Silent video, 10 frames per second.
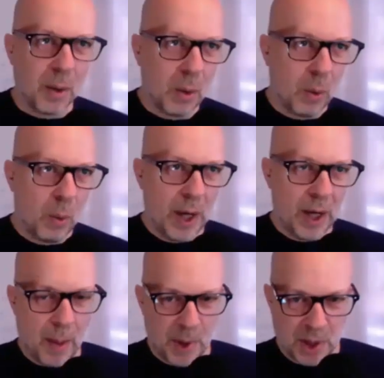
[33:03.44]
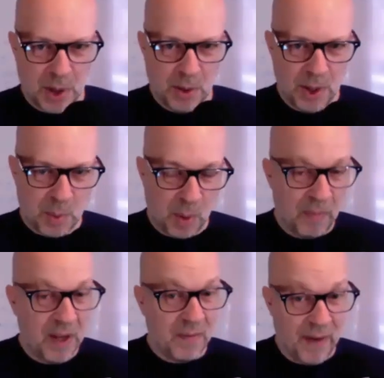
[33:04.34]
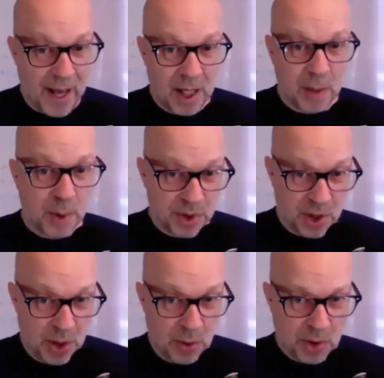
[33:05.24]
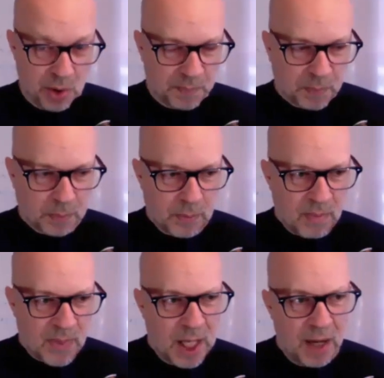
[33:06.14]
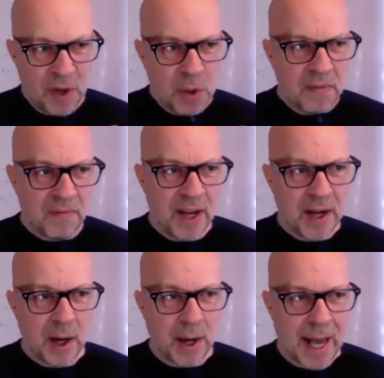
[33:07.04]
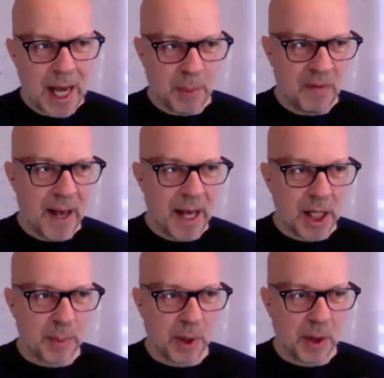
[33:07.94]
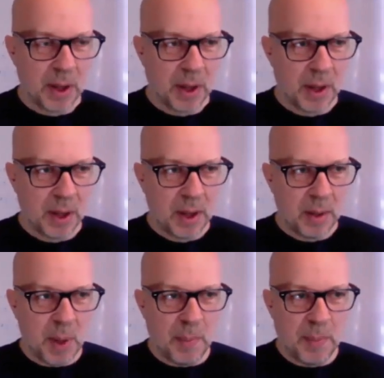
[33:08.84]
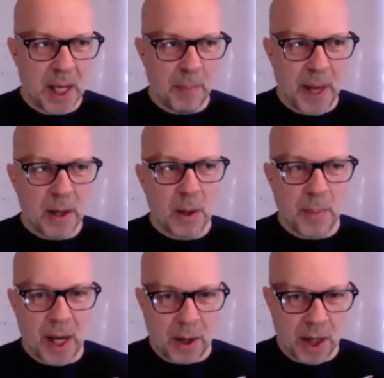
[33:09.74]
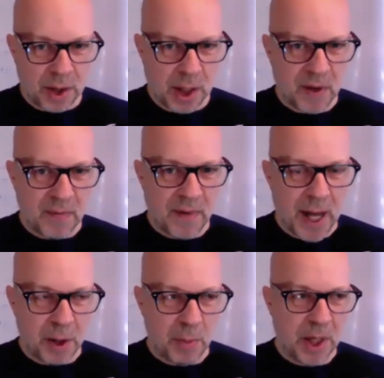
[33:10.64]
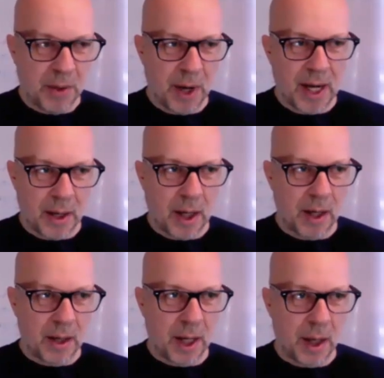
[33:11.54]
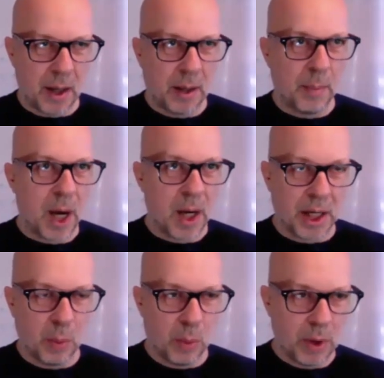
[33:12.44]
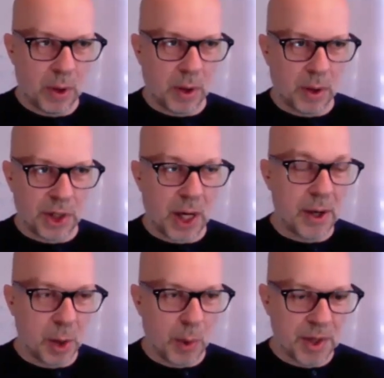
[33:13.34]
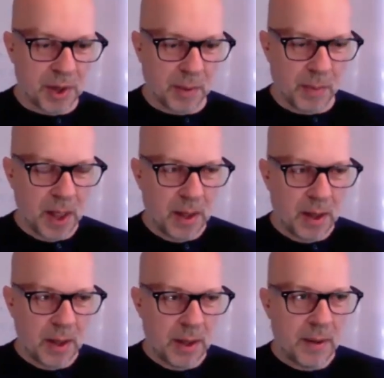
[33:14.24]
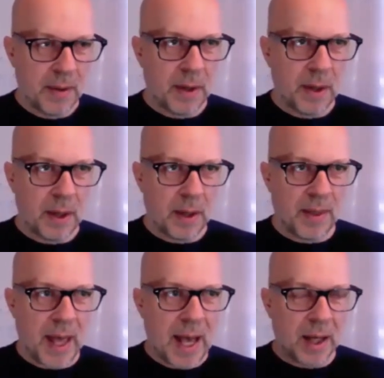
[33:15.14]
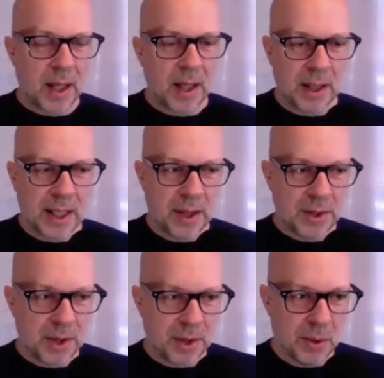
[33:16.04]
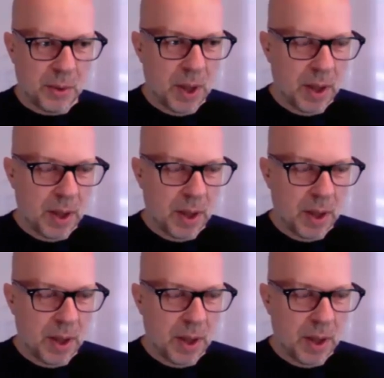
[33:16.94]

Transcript: win opportunities, but being valuable is huge. Right. And if you can figure out how to be valuable, you get better and better at delivering value and be great at imparting or sharing your wisdom, mm-hmm. that can lead to